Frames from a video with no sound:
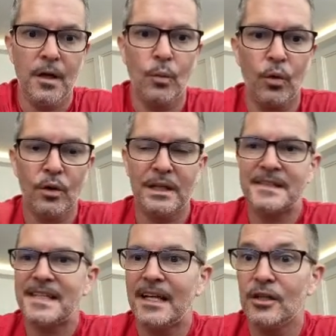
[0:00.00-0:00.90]
Well,
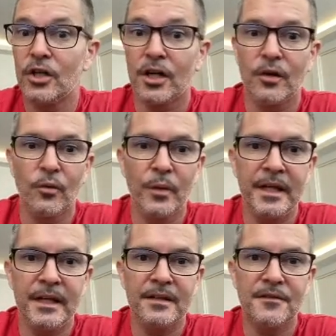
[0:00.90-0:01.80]
let's take a look.
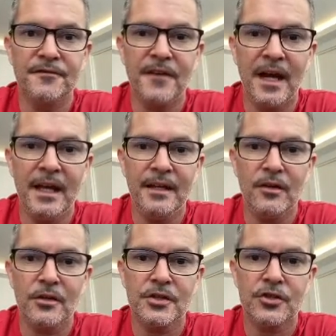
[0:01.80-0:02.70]
We defined
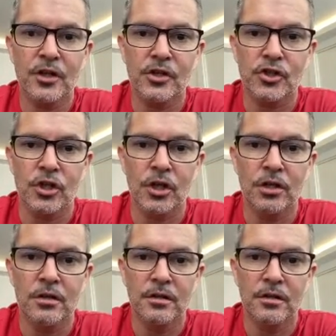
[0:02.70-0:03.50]
our structure